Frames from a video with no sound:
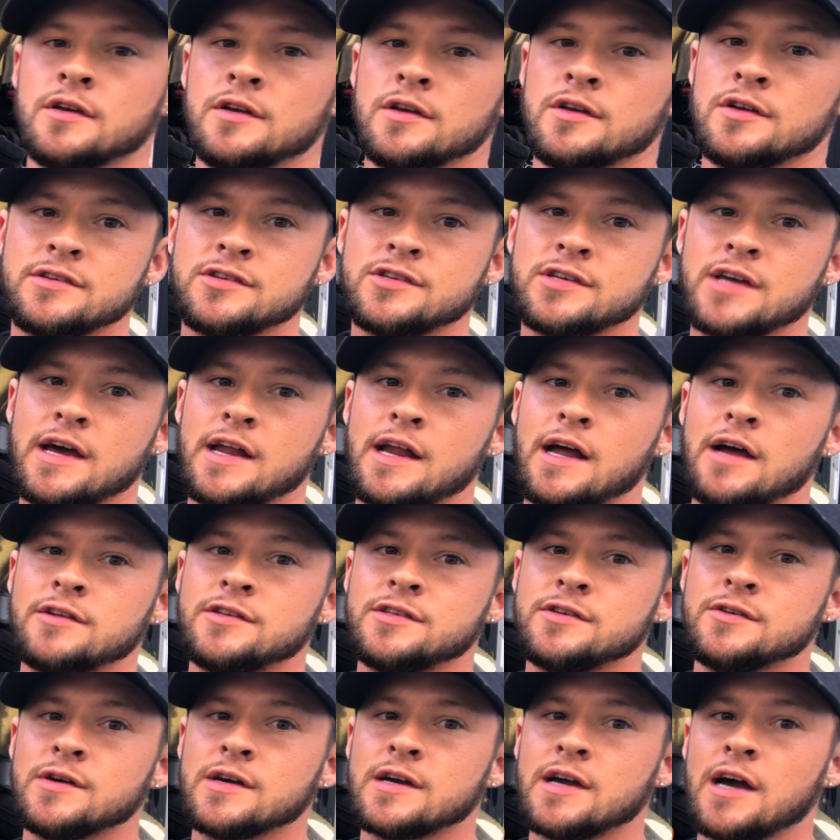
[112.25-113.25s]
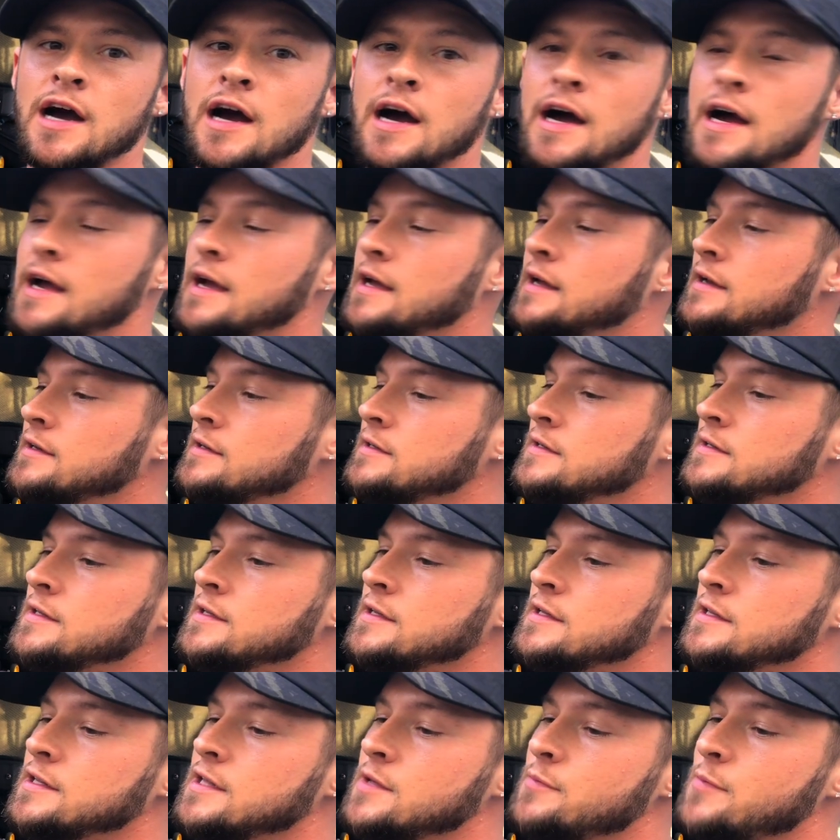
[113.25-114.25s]
Shout out to Akai.
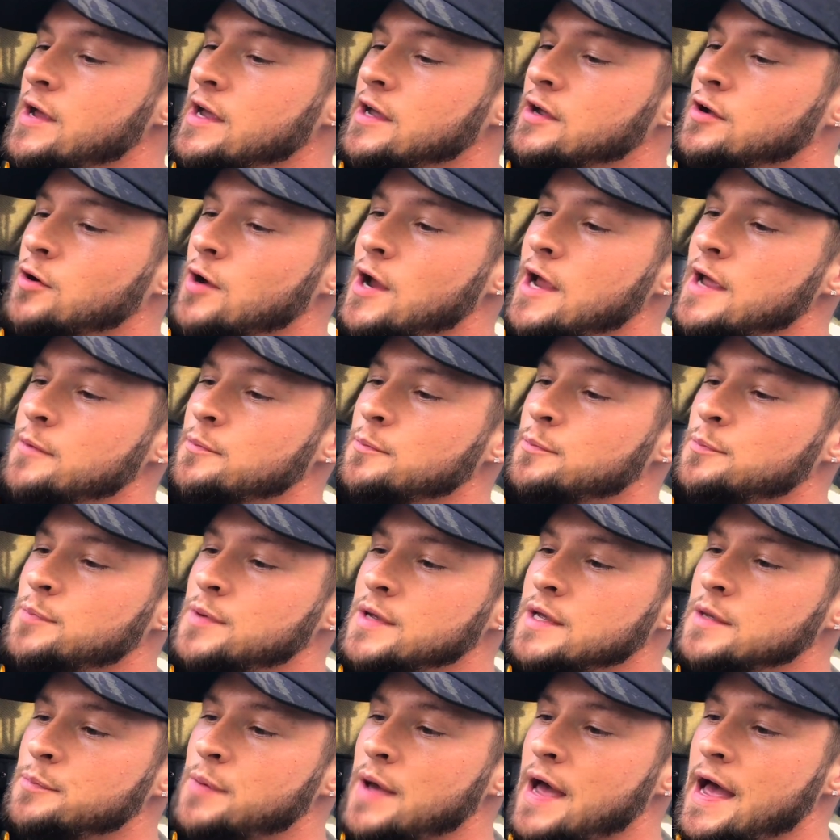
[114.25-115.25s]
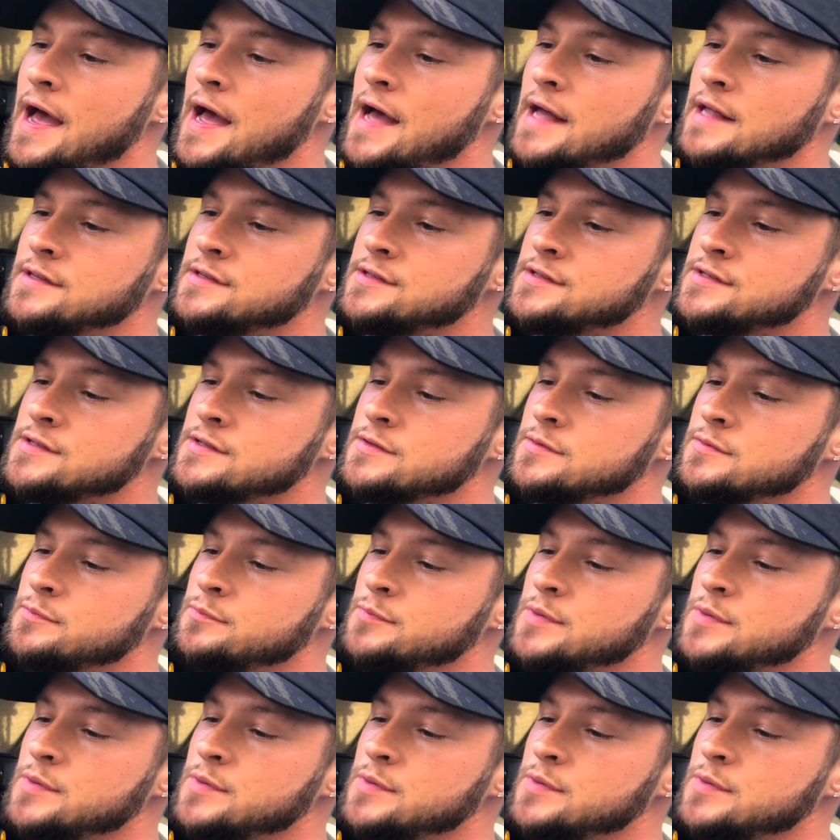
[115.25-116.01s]
They make great beat pads,